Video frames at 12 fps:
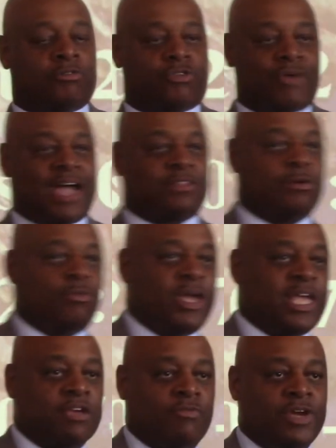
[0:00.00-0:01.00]
throughout the
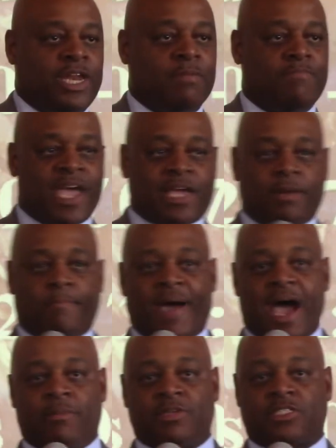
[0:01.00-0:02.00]
week, if we didn't make it to
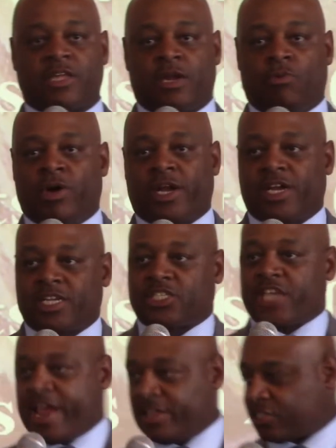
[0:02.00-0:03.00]
Bible study, one of the
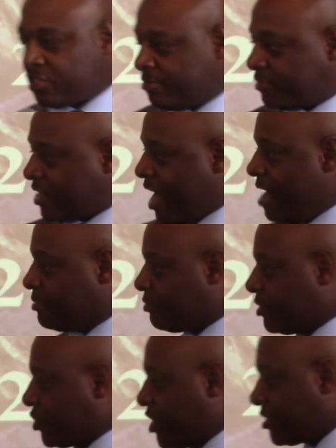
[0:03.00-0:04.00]
saints sometimes
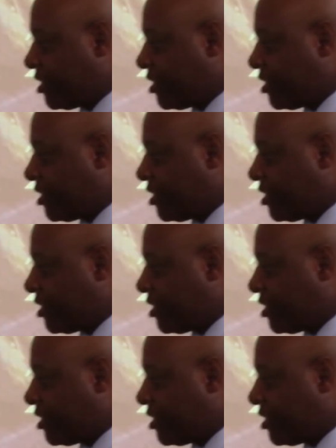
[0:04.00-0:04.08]
would just